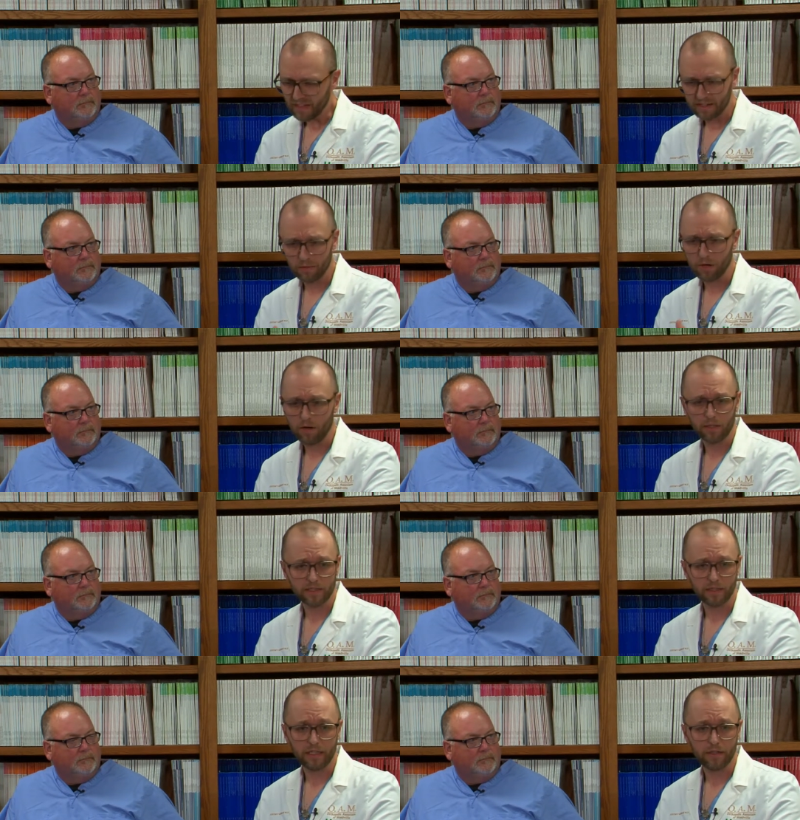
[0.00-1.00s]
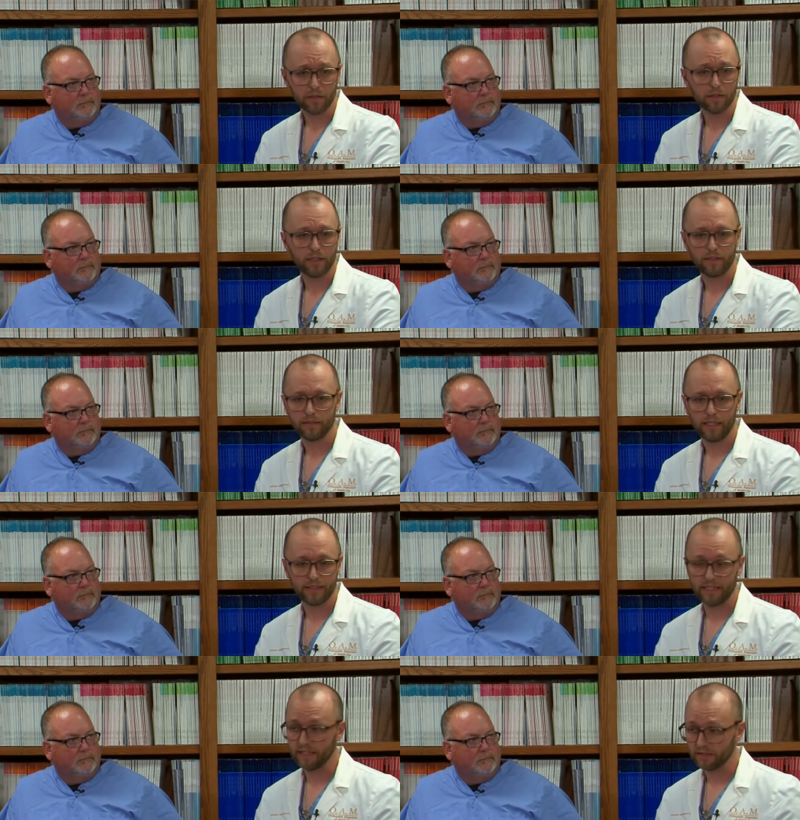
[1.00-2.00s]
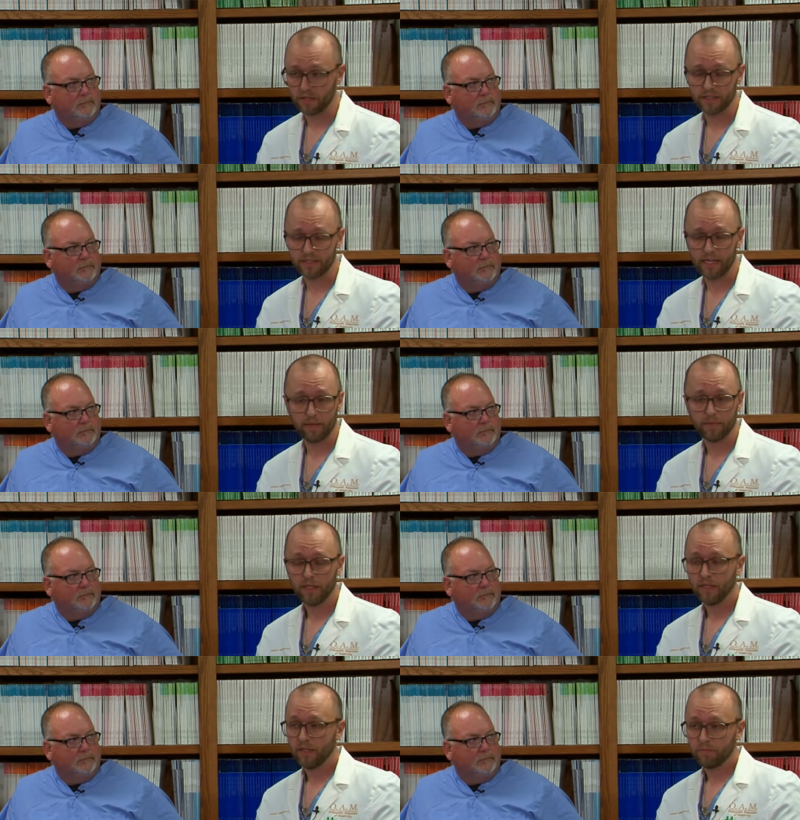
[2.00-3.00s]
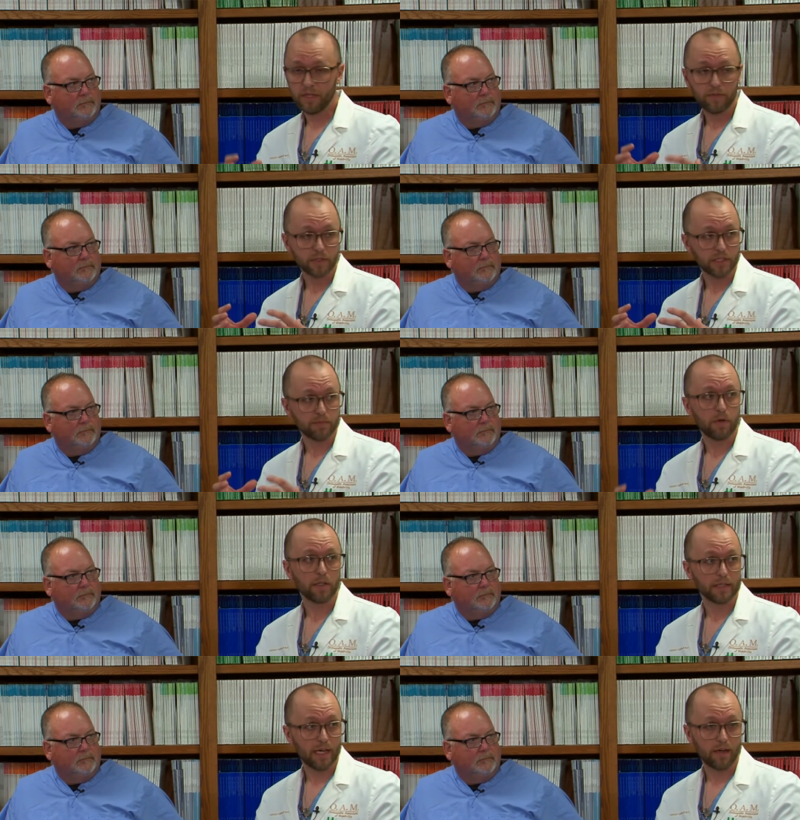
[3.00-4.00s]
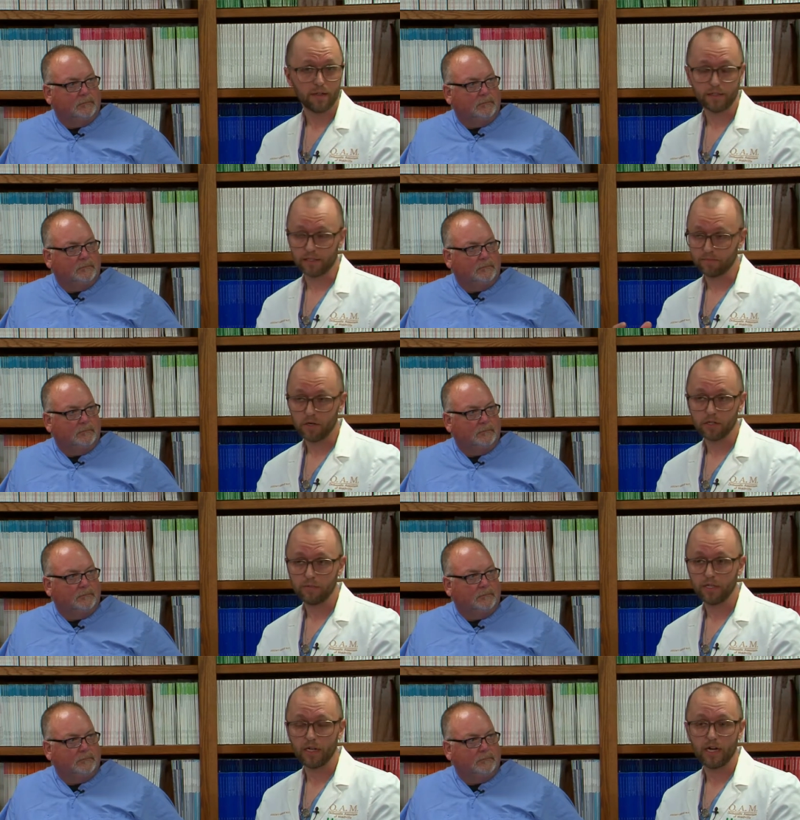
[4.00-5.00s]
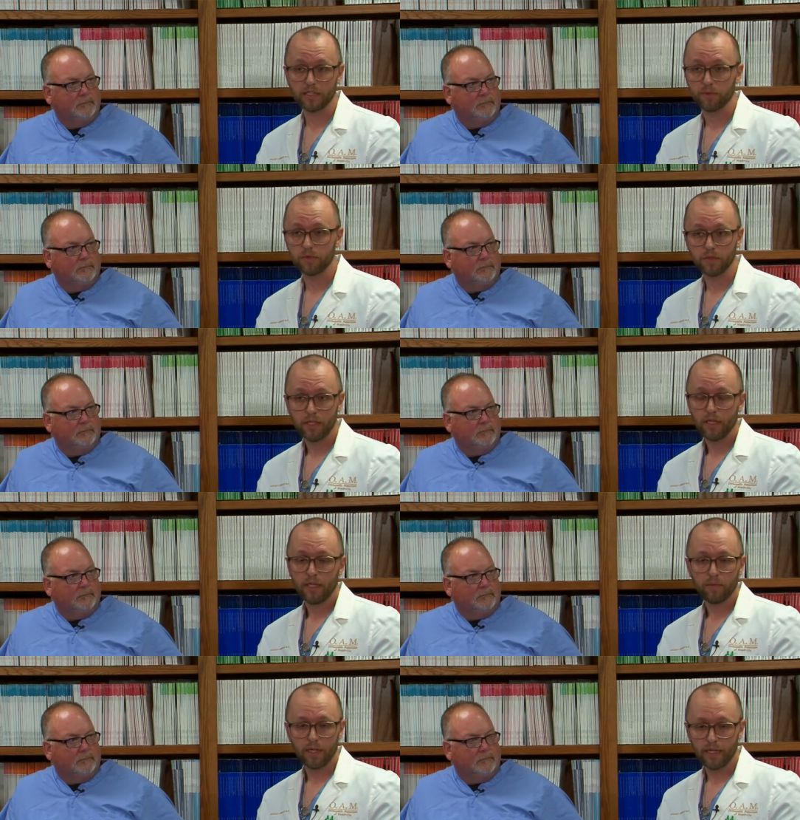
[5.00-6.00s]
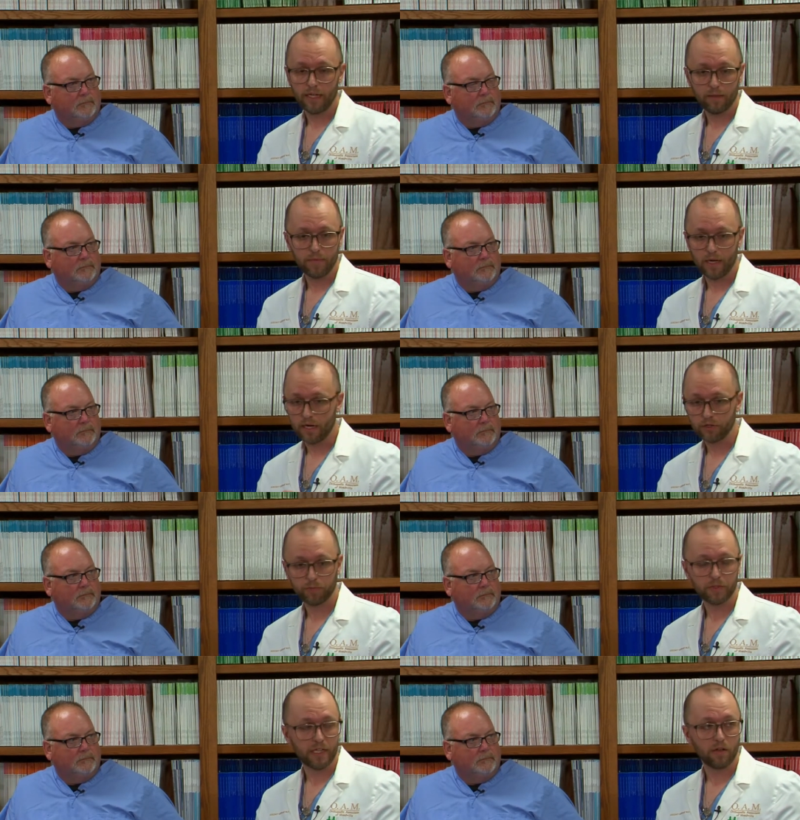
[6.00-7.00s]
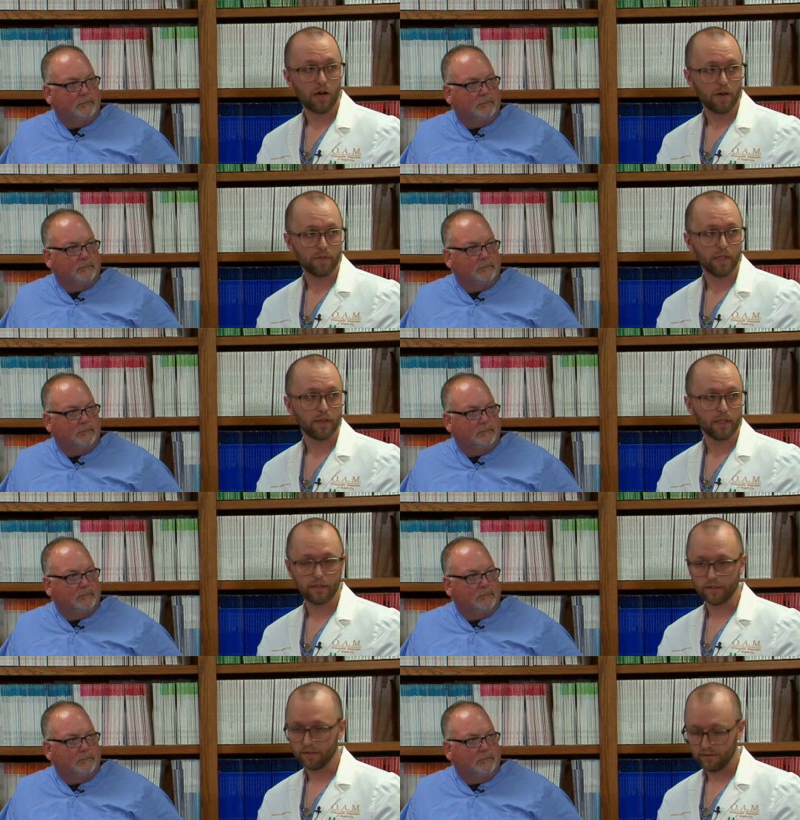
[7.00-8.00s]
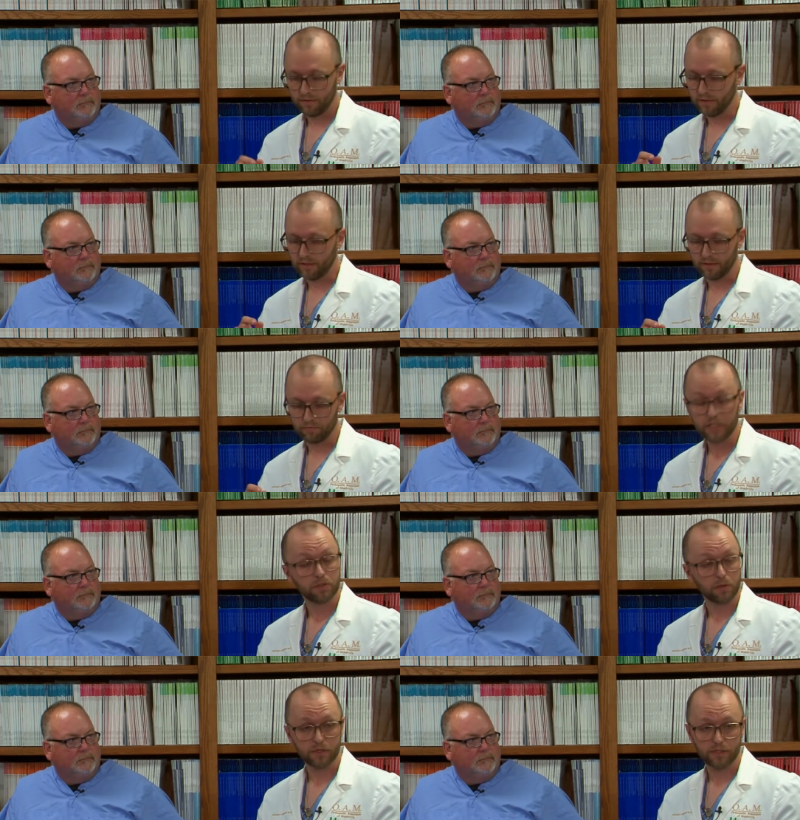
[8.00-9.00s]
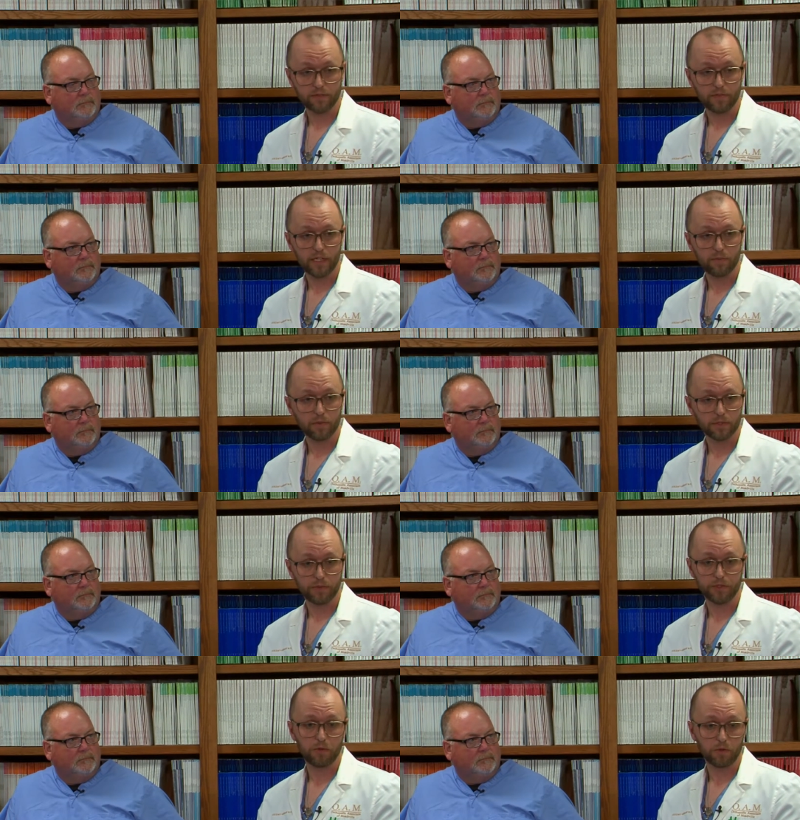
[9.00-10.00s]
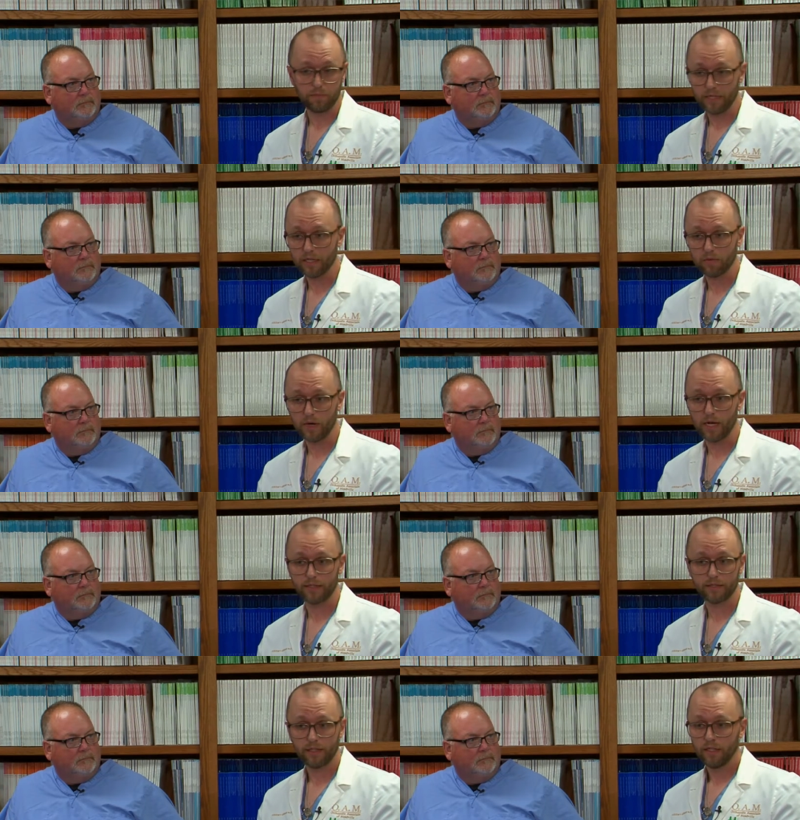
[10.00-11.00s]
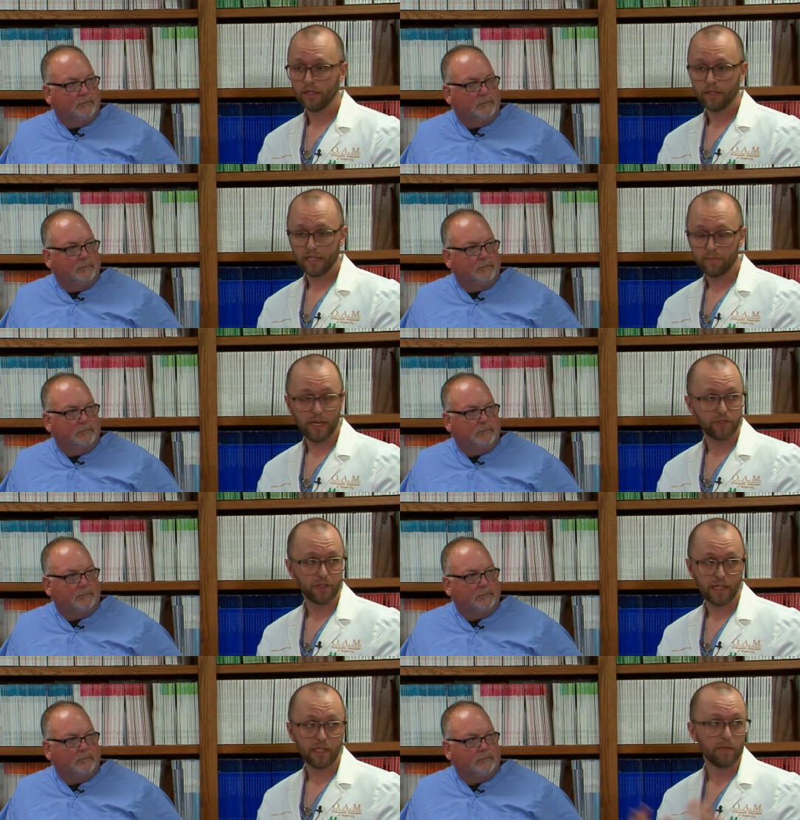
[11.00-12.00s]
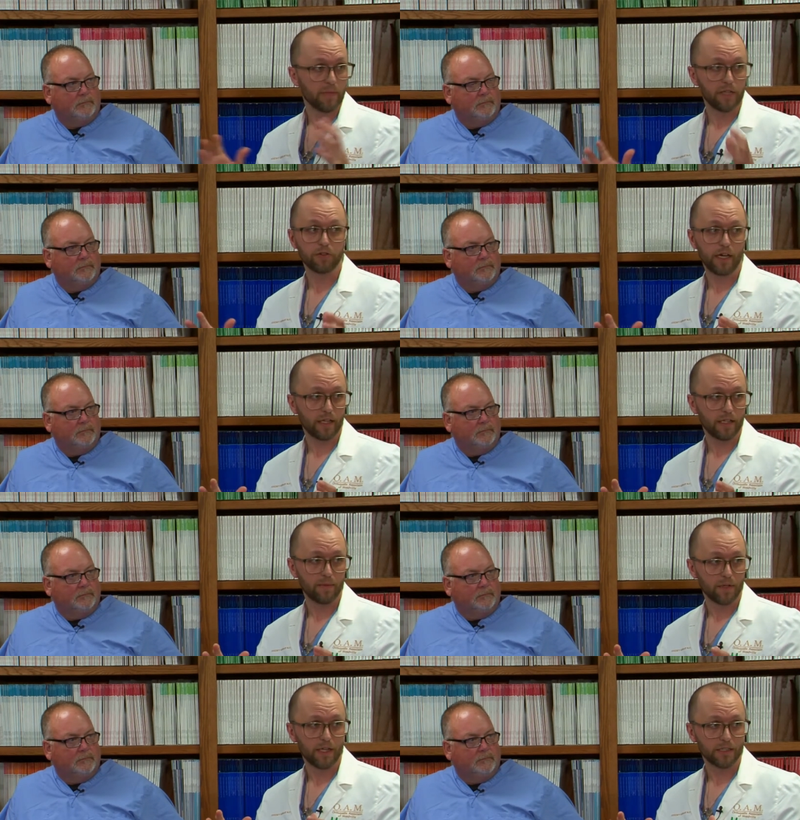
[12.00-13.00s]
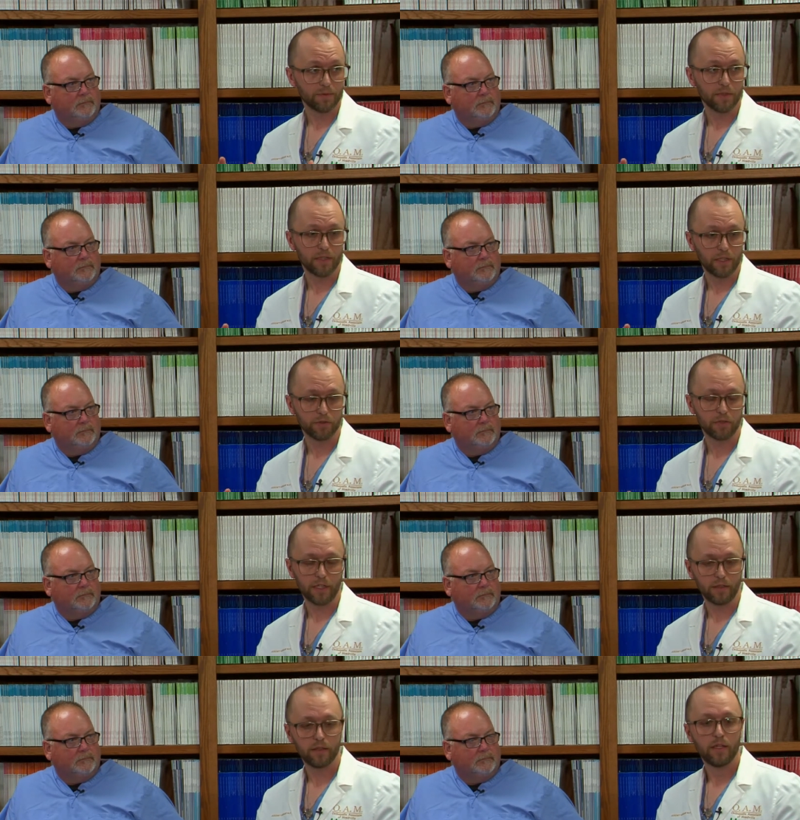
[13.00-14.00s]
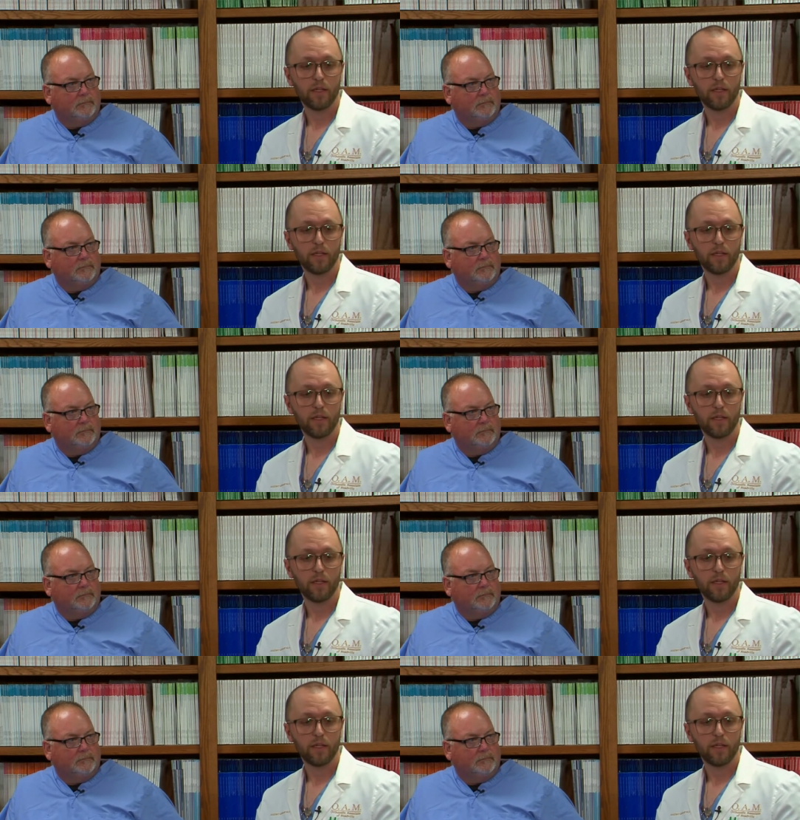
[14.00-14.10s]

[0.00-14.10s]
Speaker 1: they were always a leader. And I say this all the time, Meadville is a small town, it's a small community hospital, but I am one hundred percent confident that the, the resources available, especially orthopedic-wise, they match any major academic hospital in the country. And,